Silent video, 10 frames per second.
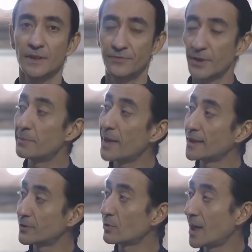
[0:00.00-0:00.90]
It's very
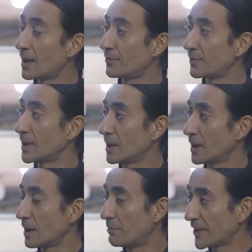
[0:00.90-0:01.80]
bad to have
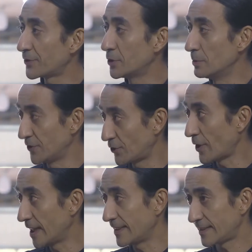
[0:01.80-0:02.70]
a bathroom a
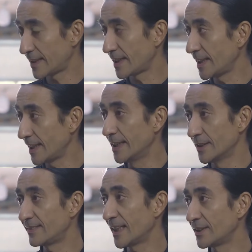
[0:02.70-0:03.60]
toilet in
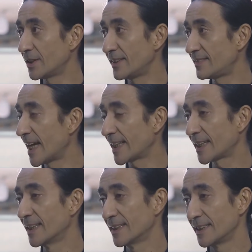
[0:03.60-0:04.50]
the center is like
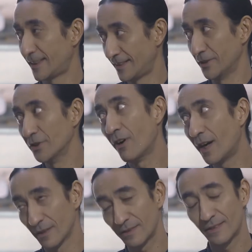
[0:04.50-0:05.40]
it is in your
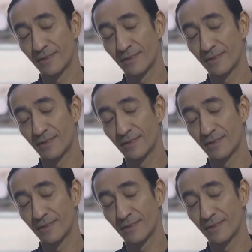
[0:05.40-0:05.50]
heart